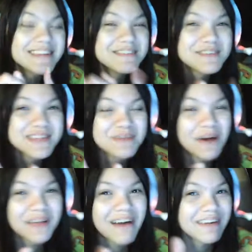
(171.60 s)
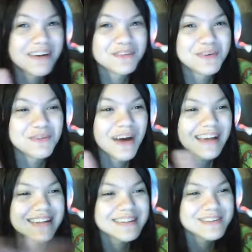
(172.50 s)
I didn't read them out loud. I don't know
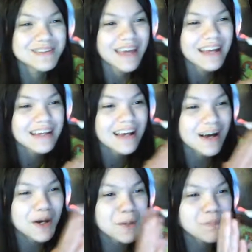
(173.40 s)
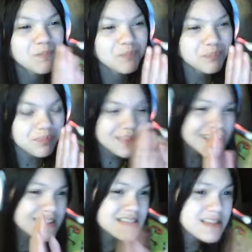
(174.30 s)
why I didn't do that.
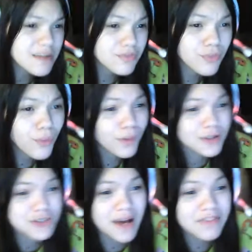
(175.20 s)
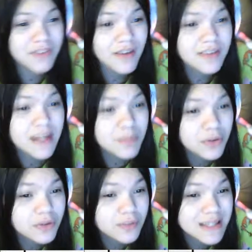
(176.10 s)
Step 4, drive around the
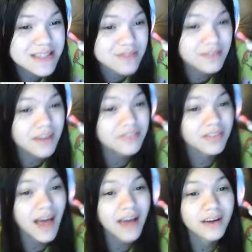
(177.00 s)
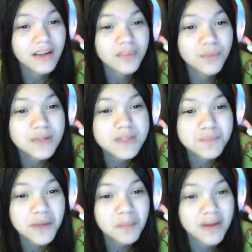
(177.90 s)
neighborhood to raise the red flag on everyone's
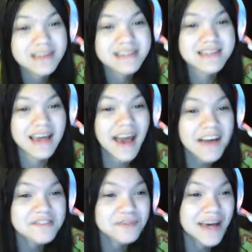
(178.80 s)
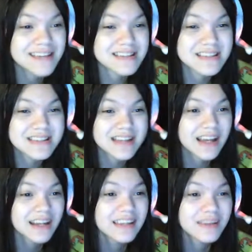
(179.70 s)
mailboxes to half-mast as
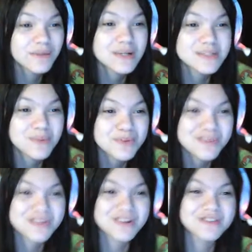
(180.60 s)
stated in the U.S. Postal